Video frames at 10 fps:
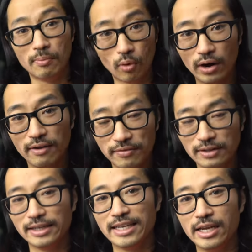the more I
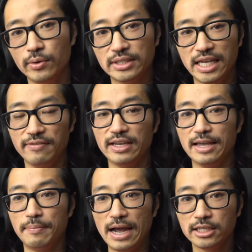felt like it was giving
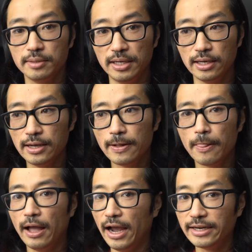it back to me.
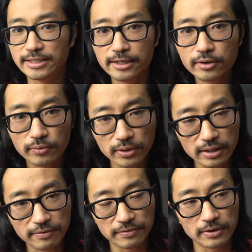I didn't
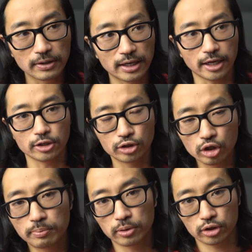really feel like a
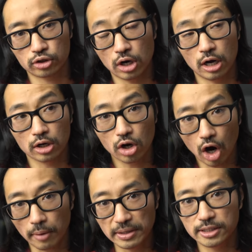super strong
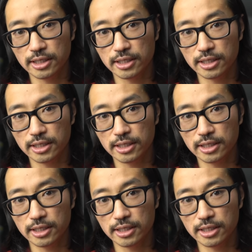carbon